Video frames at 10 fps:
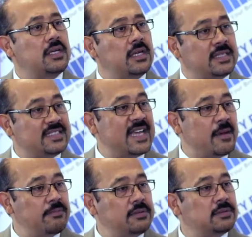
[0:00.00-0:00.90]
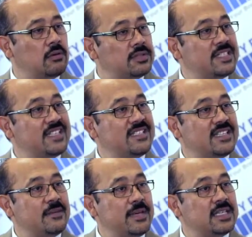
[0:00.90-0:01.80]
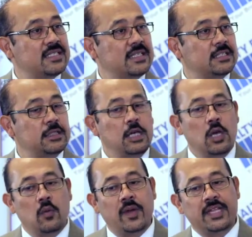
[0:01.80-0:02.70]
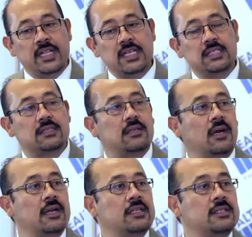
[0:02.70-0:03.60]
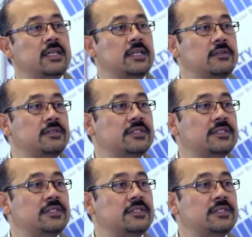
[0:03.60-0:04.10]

examples on day-to-day basis when these clients, they do